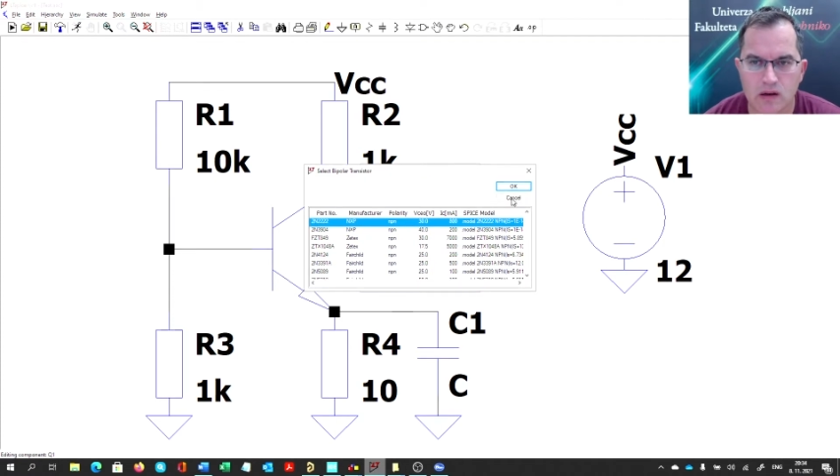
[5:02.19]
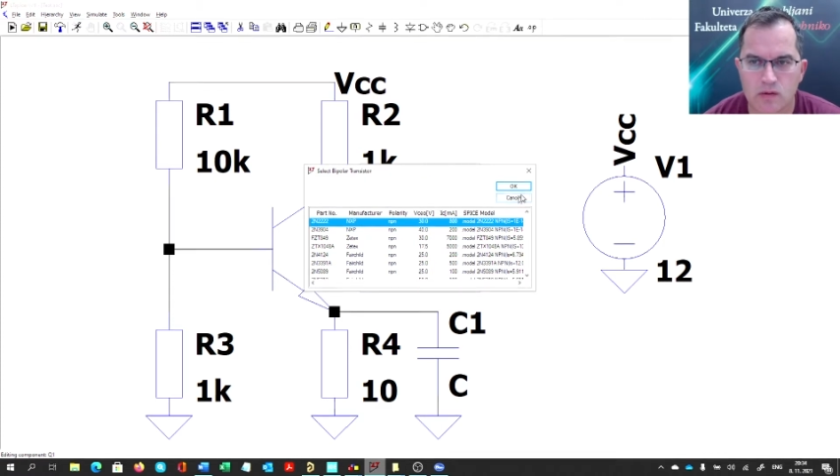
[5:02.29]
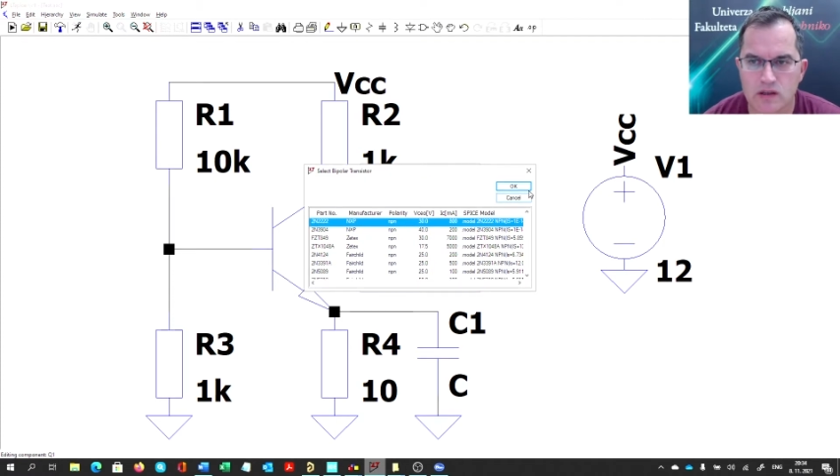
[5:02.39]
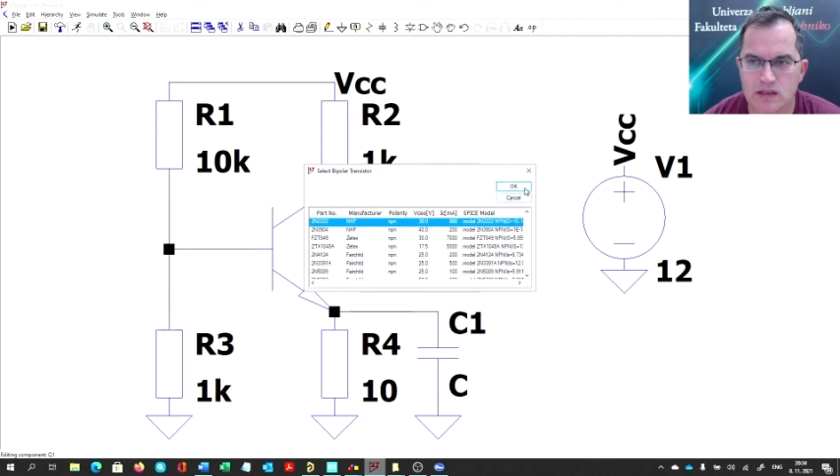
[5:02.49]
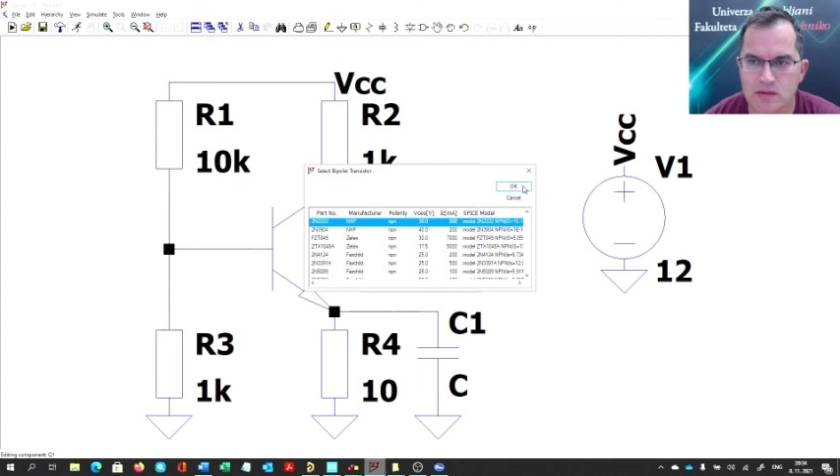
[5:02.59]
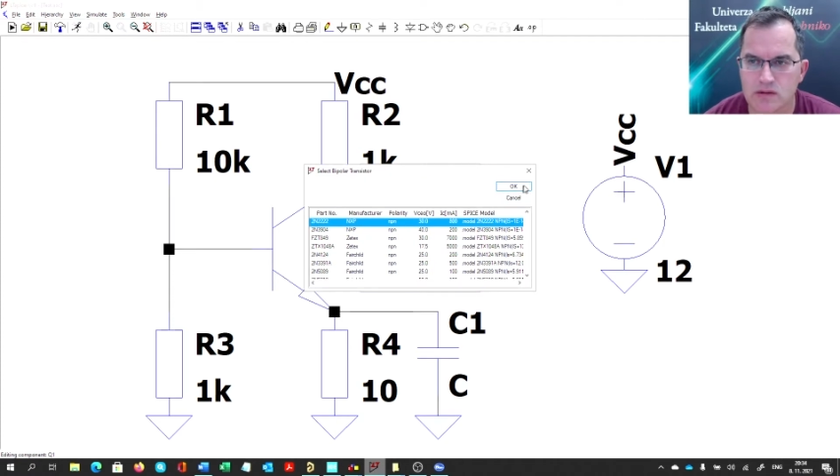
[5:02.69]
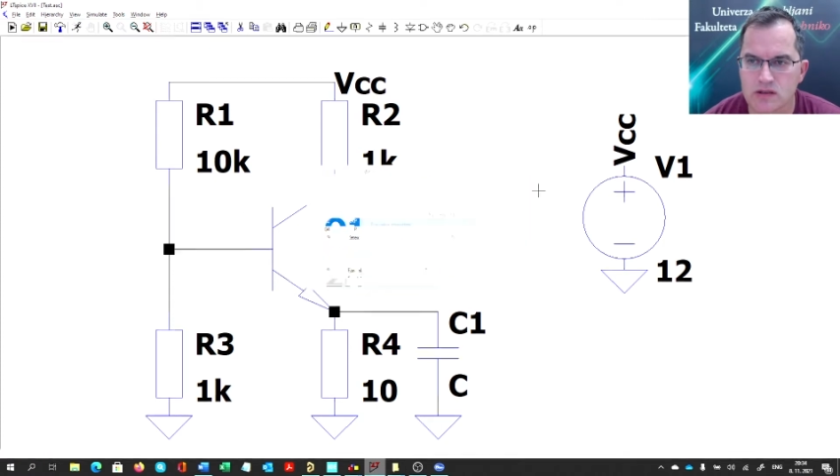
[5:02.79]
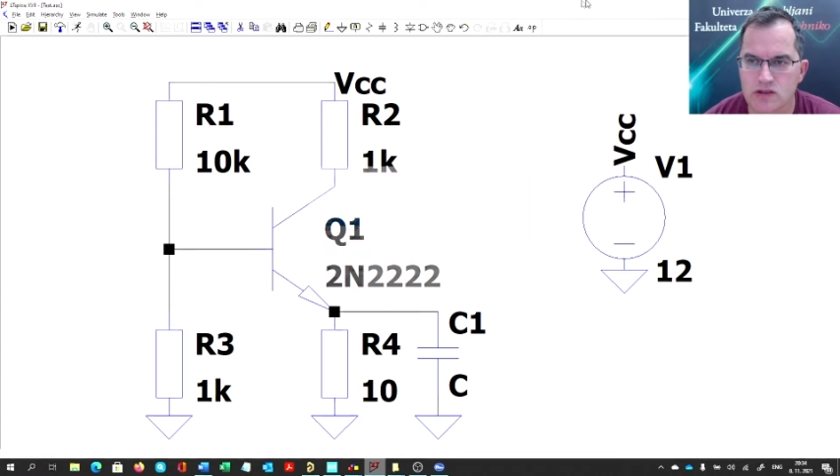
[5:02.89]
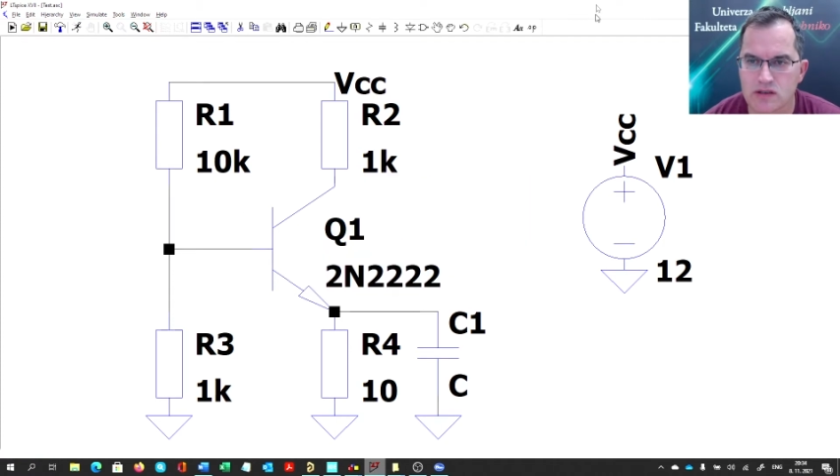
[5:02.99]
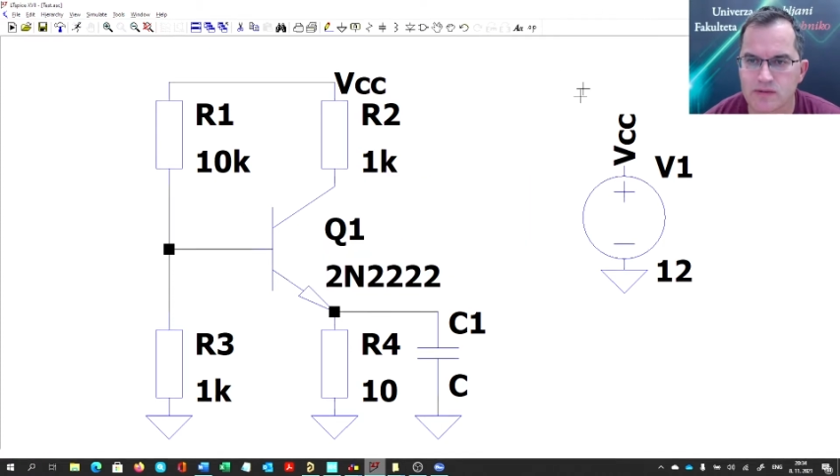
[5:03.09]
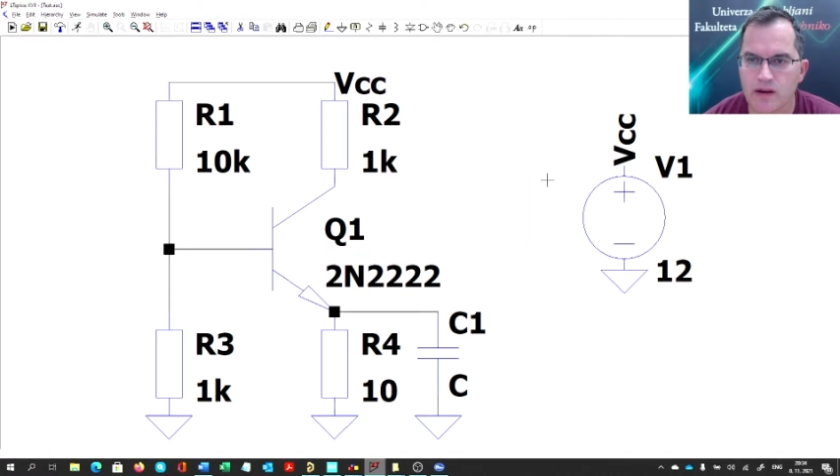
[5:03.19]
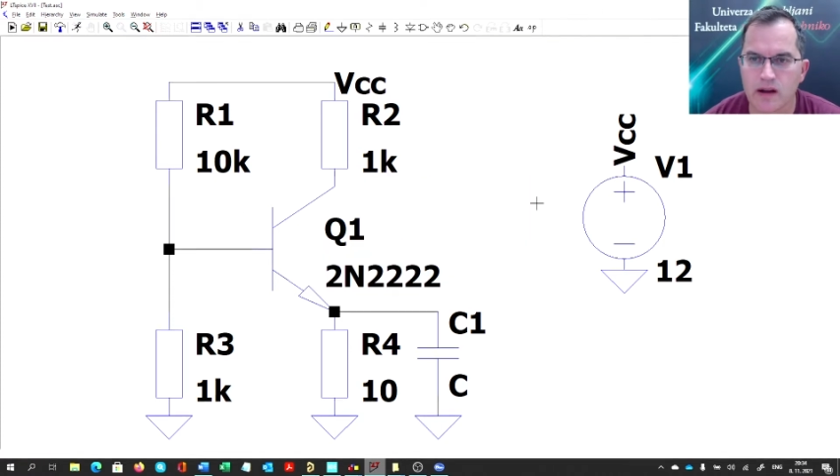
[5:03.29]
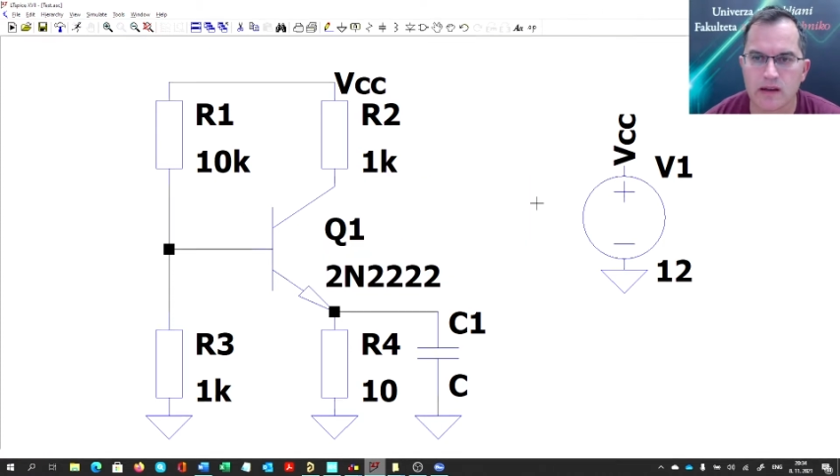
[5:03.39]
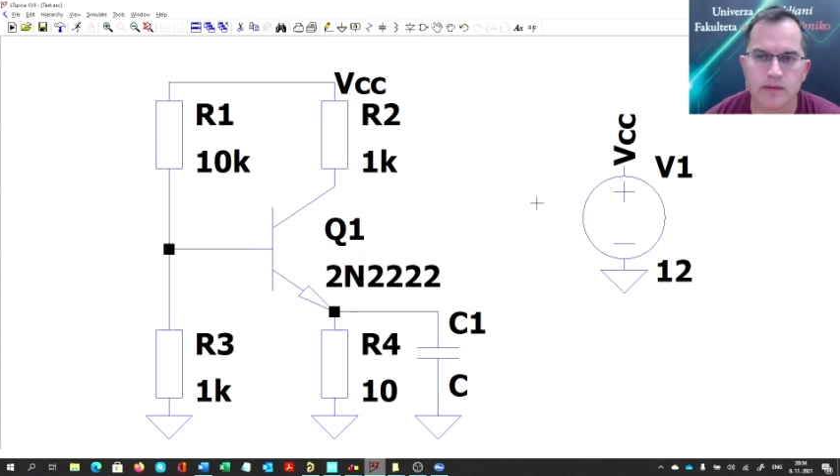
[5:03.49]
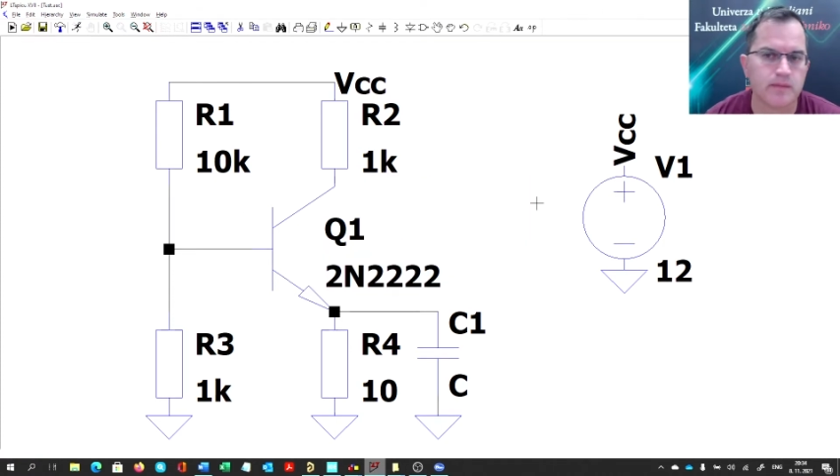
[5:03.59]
which seems just fine.